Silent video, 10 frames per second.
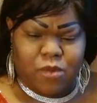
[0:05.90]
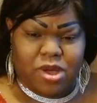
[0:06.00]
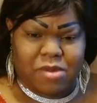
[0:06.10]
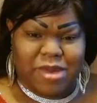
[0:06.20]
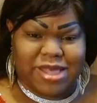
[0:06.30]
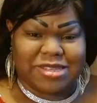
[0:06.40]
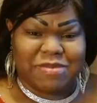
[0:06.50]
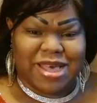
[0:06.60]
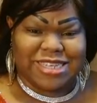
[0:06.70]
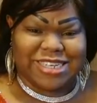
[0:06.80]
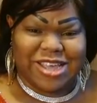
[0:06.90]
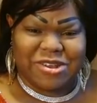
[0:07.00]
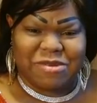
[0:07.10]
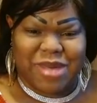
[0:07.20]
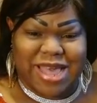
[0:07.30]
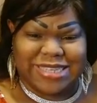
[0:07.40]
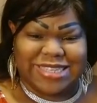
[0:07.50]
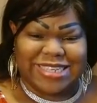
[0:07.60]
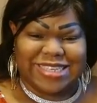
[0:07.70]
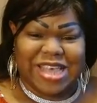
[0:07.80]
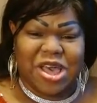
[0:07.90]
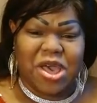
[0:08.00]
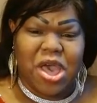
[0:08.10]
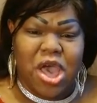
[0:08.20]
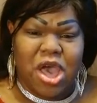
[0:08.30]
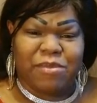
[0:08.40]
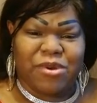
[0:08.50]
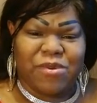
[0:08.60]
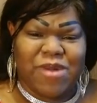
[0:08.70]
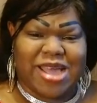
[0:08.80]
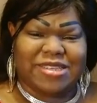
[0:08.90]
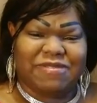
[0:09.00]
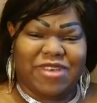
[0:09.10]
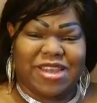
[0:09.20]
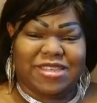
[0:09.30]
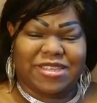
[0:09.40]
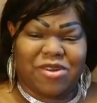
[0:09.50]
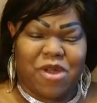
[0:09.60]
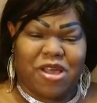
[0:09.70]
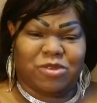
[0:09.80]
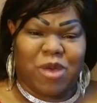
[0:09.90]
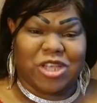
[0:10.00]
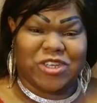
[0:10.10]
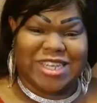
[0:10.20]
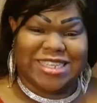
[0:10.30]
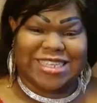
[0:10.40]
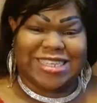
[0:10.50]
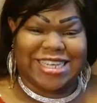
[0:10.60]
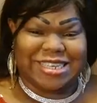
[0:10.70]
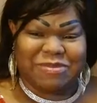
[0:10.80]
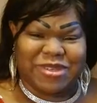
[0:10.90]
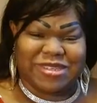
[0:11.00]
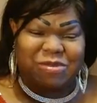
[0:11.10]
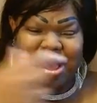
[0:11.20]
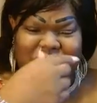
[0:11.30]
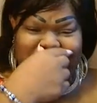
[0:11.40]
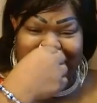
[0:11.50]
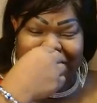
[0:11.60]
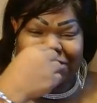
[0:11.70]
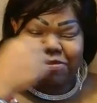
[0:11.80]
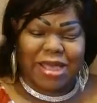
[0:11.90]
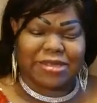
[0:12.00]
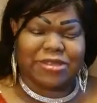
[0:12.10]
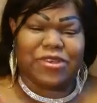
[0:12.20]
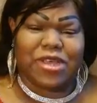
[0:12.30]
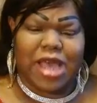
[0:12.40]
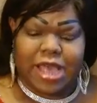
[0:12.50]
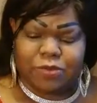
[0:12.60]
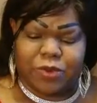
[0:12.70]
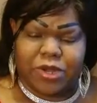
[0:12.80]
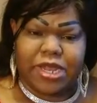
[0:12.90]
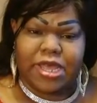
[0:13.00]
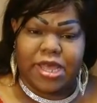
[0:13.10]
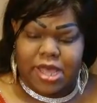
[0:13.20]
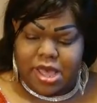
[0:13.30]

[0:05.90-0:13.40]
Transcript: Welcome back to my channel, Pisces Sun, Moon, Rising, Venus, and Cross Watcher. This is Nisha, Mrs. Wild Tarot, back to do you guys reading.